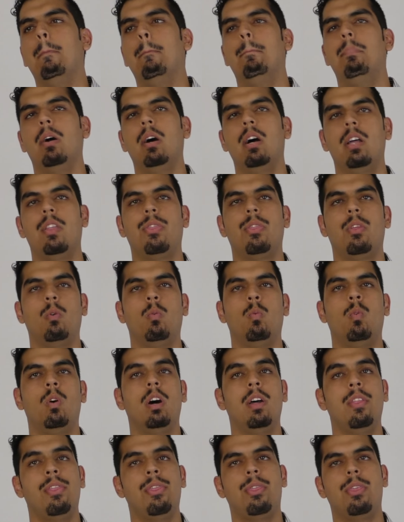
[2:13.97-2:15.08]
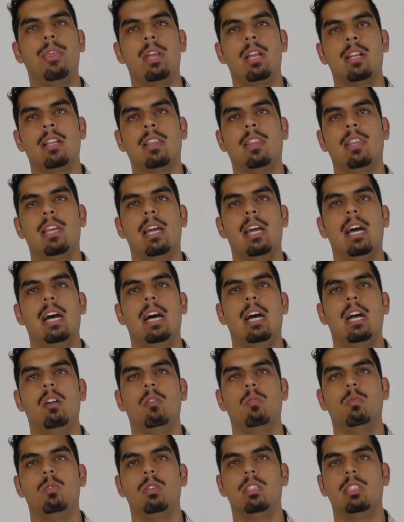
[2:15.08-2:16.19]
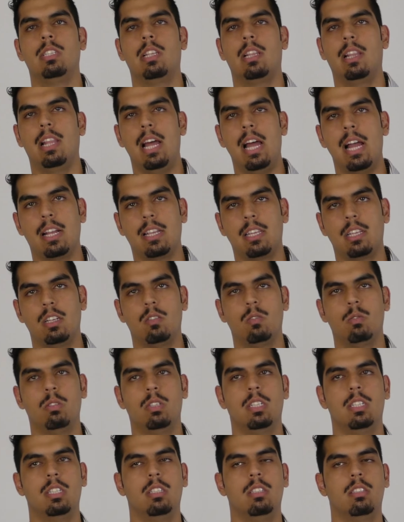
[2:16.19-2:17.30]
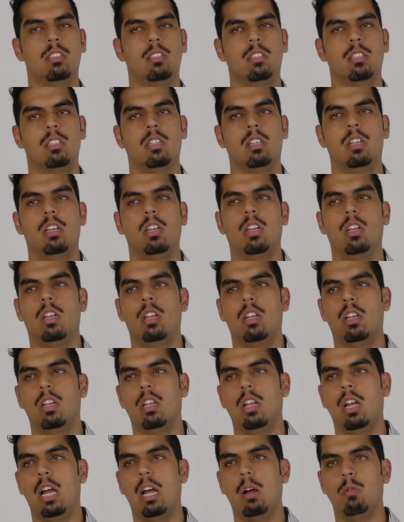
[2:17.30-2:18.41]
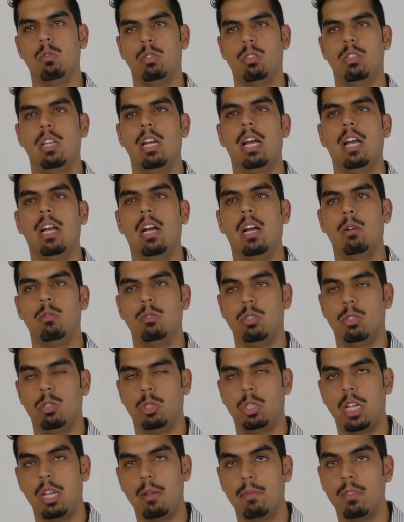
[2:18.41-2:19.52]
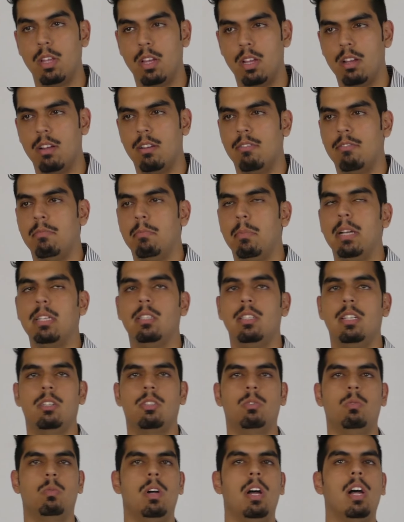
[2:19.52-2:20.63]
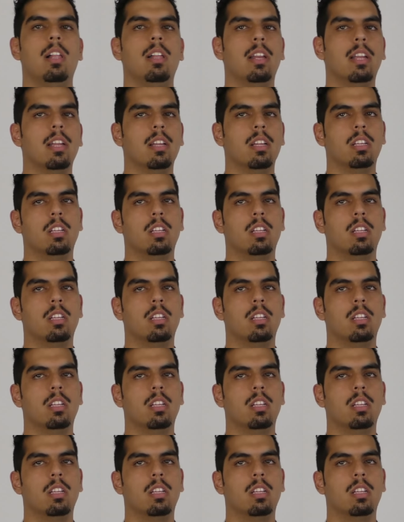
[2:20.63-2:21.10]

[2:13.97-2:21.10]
But the one thing that I was lacking was I was ashamed of my sexuality.